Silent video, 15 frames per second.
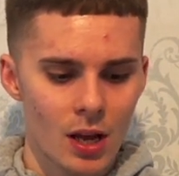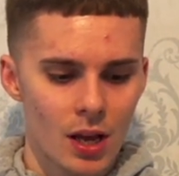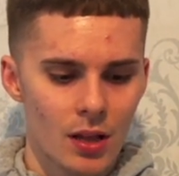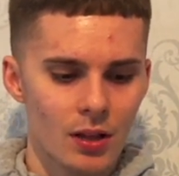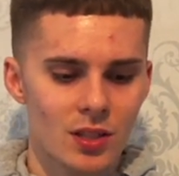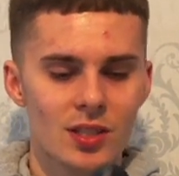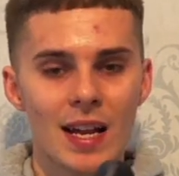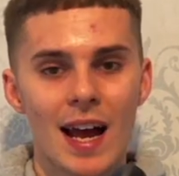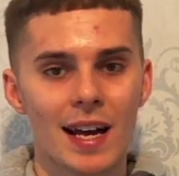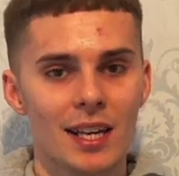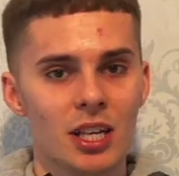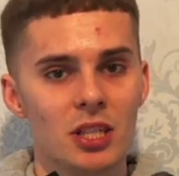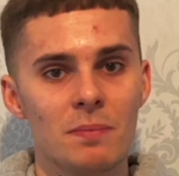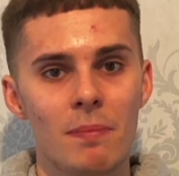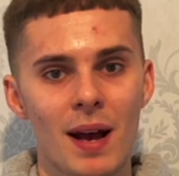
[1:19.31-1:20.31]
The stack
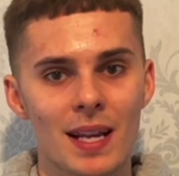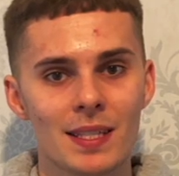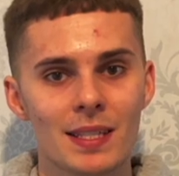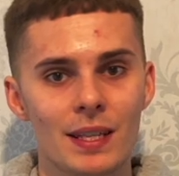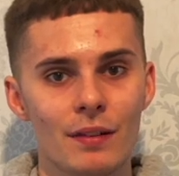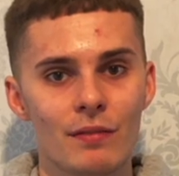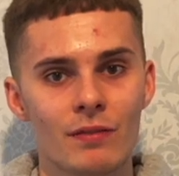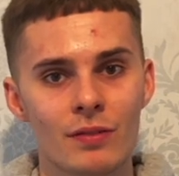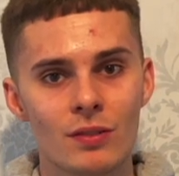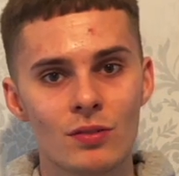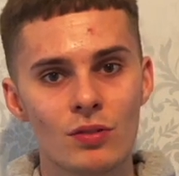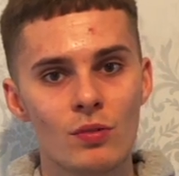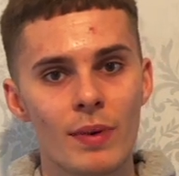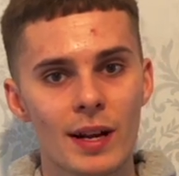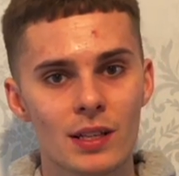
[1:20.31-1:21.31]
is massive,
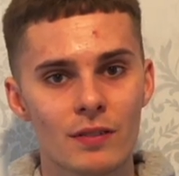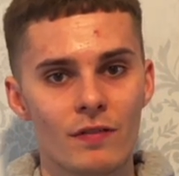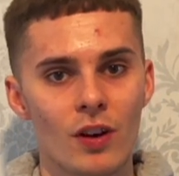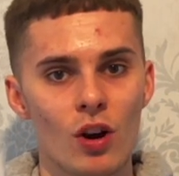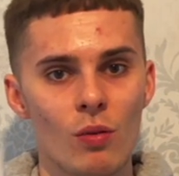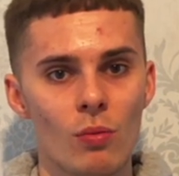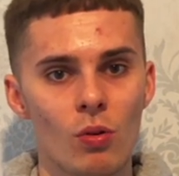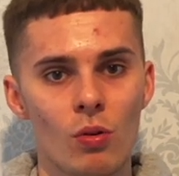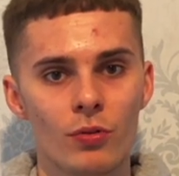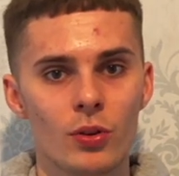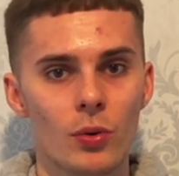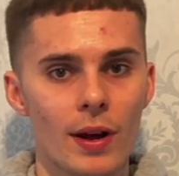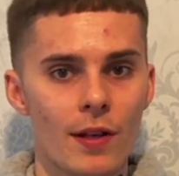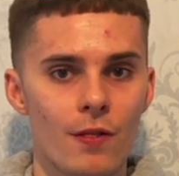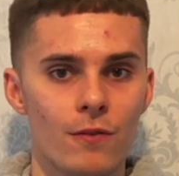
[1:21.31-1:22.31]
ZoomX foam all the
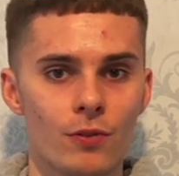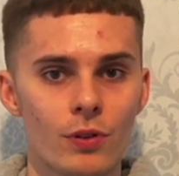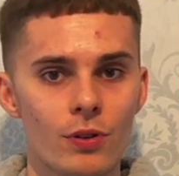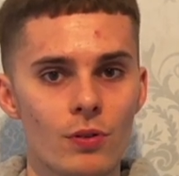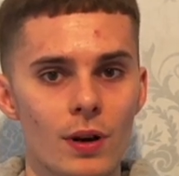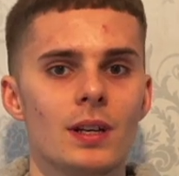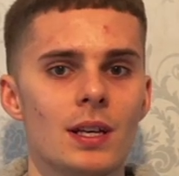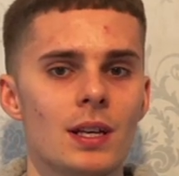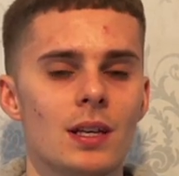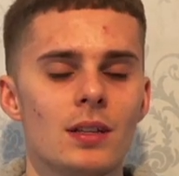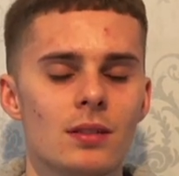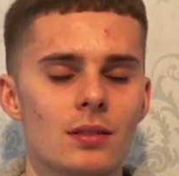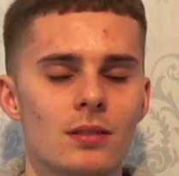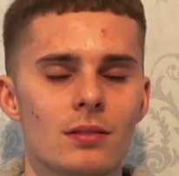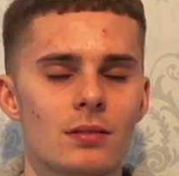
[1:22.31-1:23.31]
way through. It
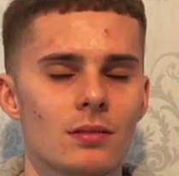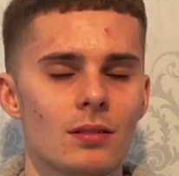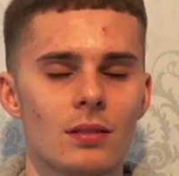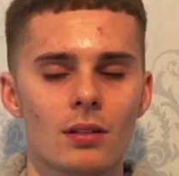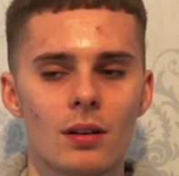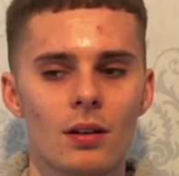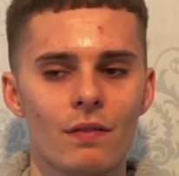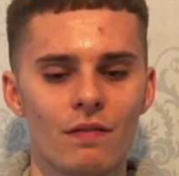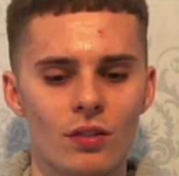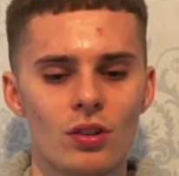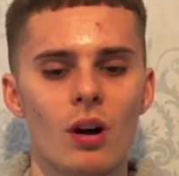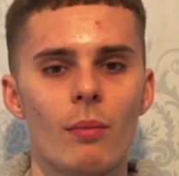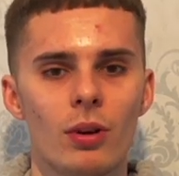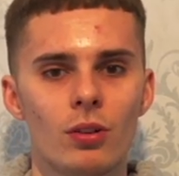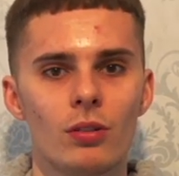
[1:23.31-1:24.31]
is
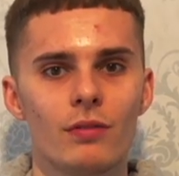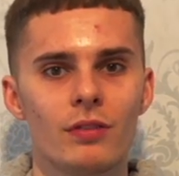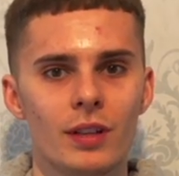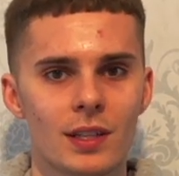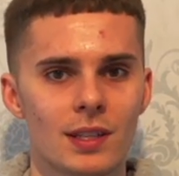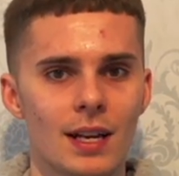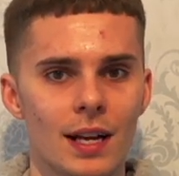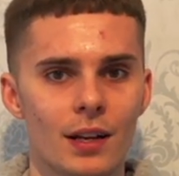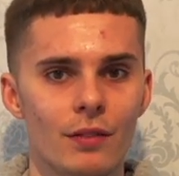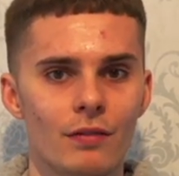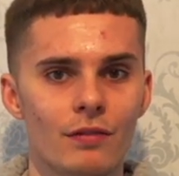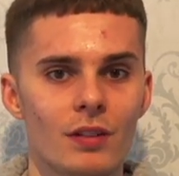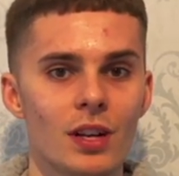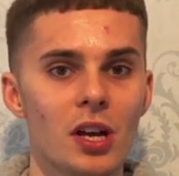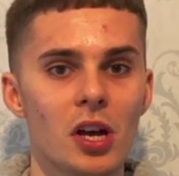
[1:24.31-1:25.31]
phenomenal for this kind
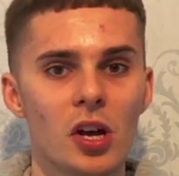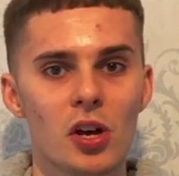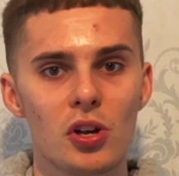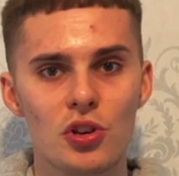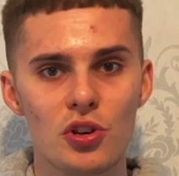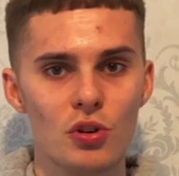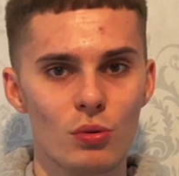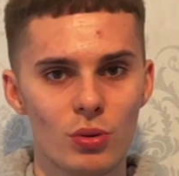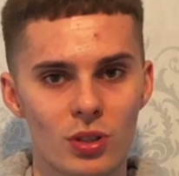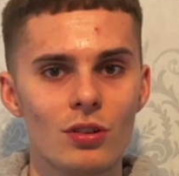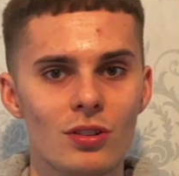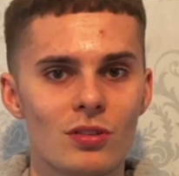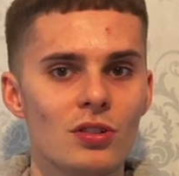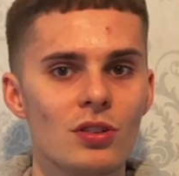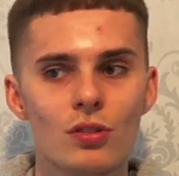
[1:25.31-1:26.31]
of use.
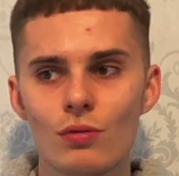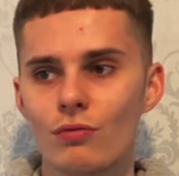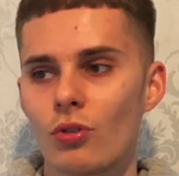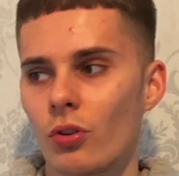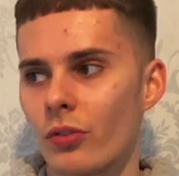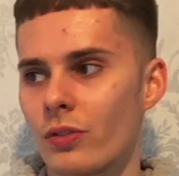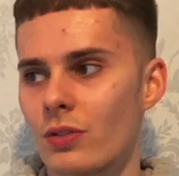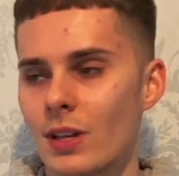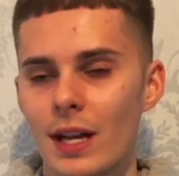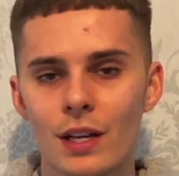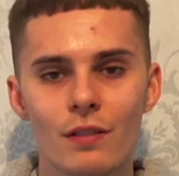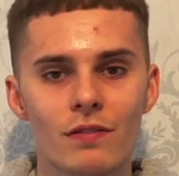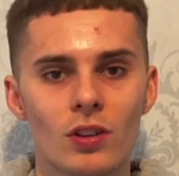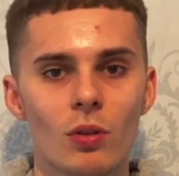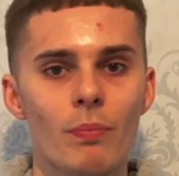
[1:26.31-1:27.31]
You do runs and
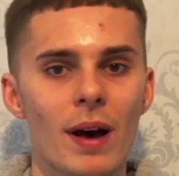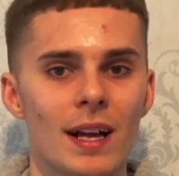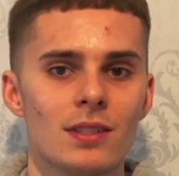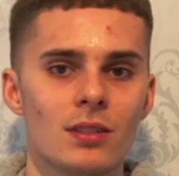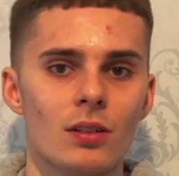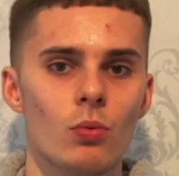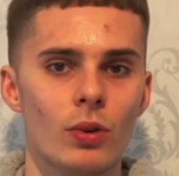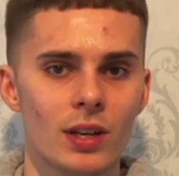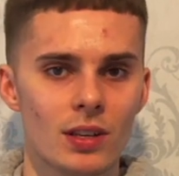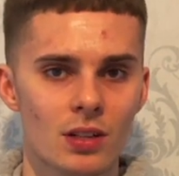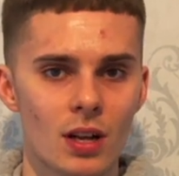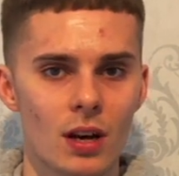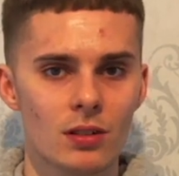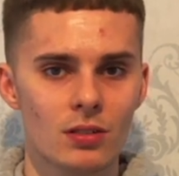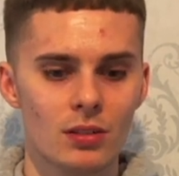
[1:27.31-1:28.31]
you feel better than when you
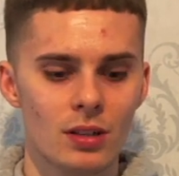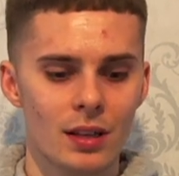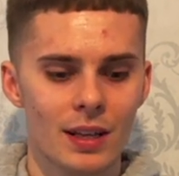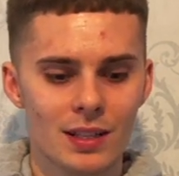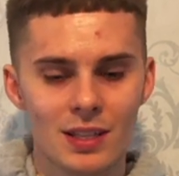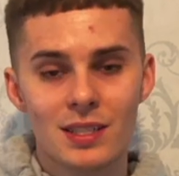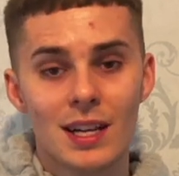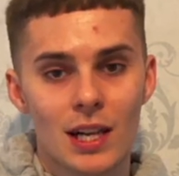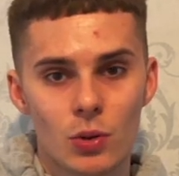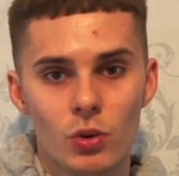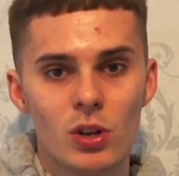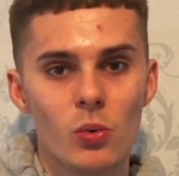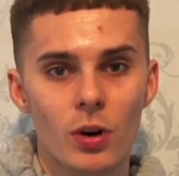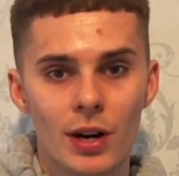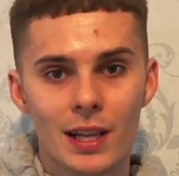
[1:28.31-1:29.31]
started, and that's exactly what
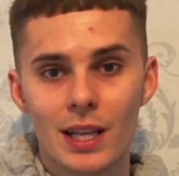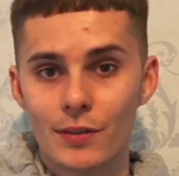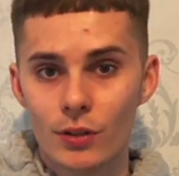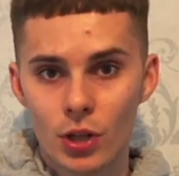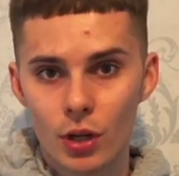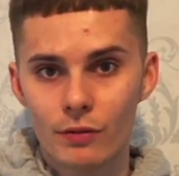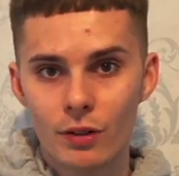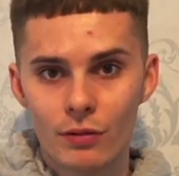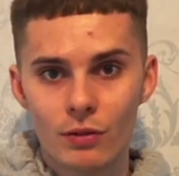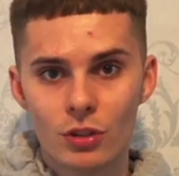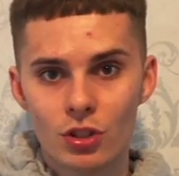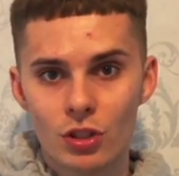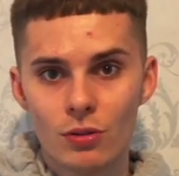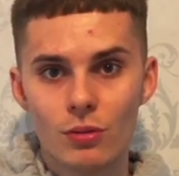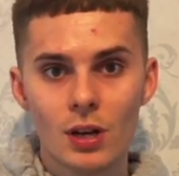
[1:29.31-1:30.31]
you want in a recovery run
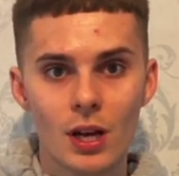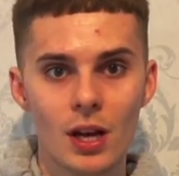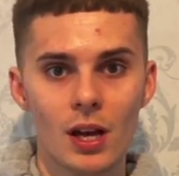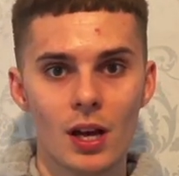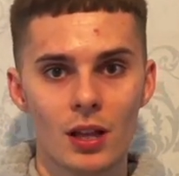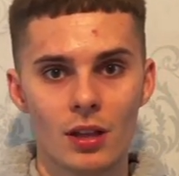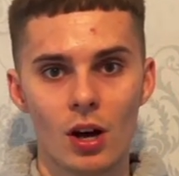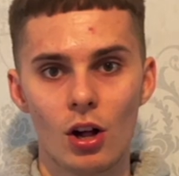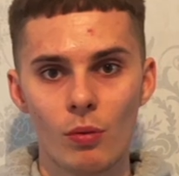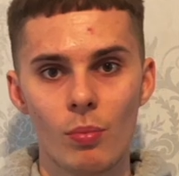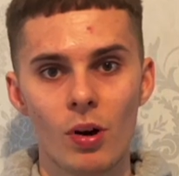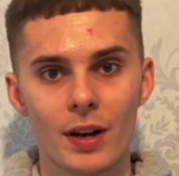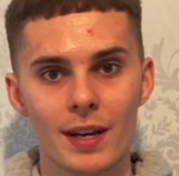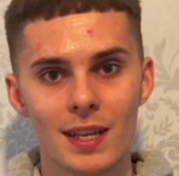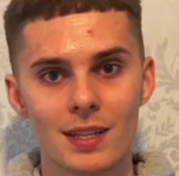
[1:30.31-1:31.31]
shoe. The whole
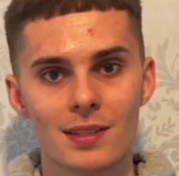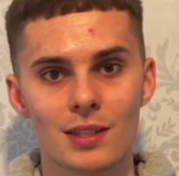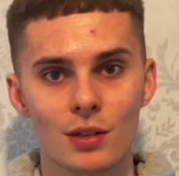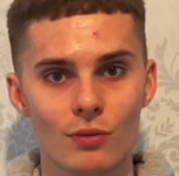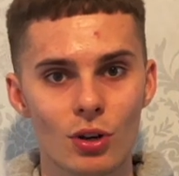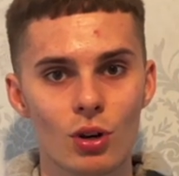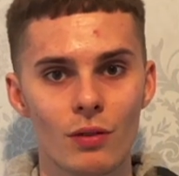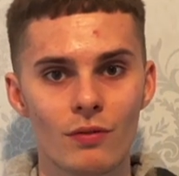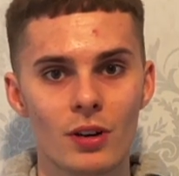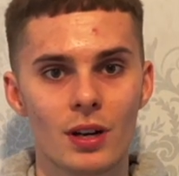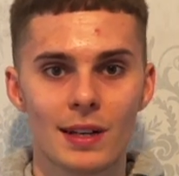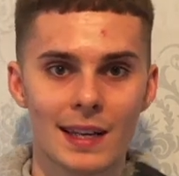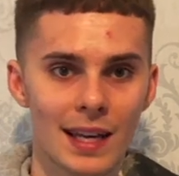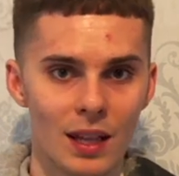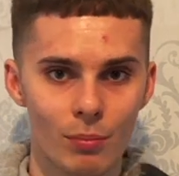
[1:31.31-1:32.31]
point is to
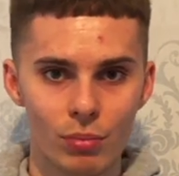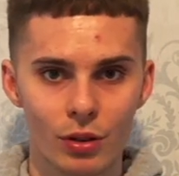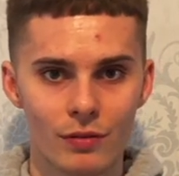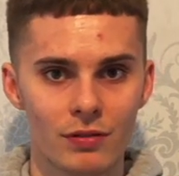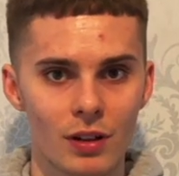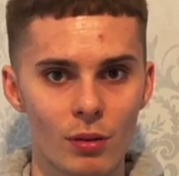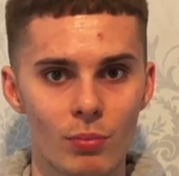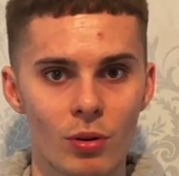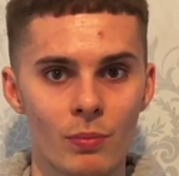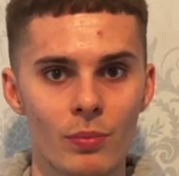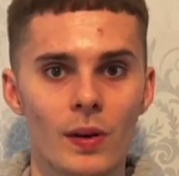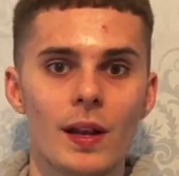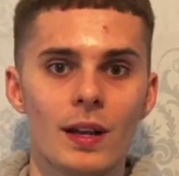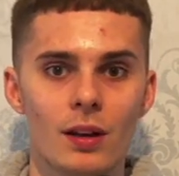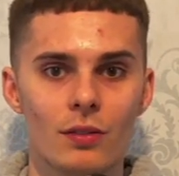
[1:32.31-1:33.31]
recover, get the blood flow
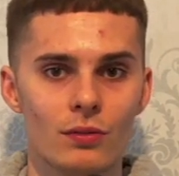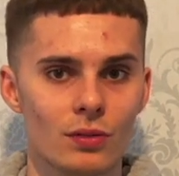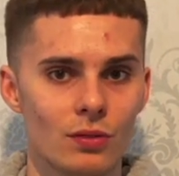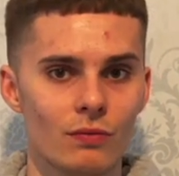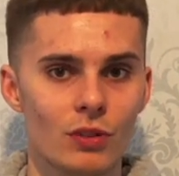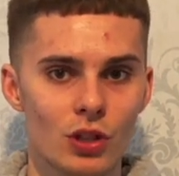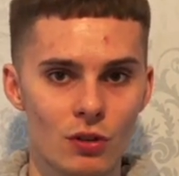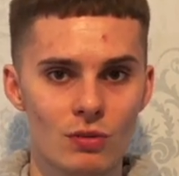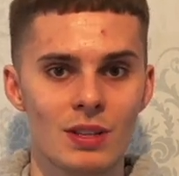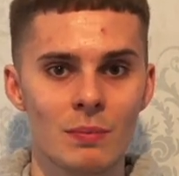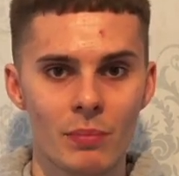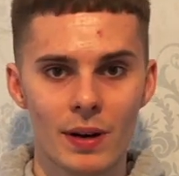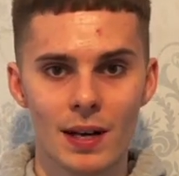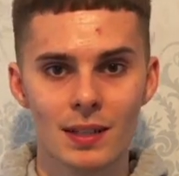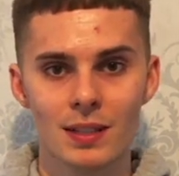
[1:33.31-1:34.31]
pumping and reduce
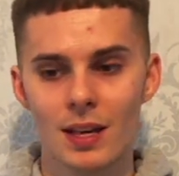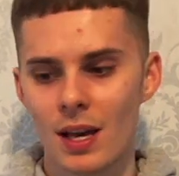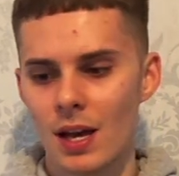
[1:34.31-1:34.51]
impact.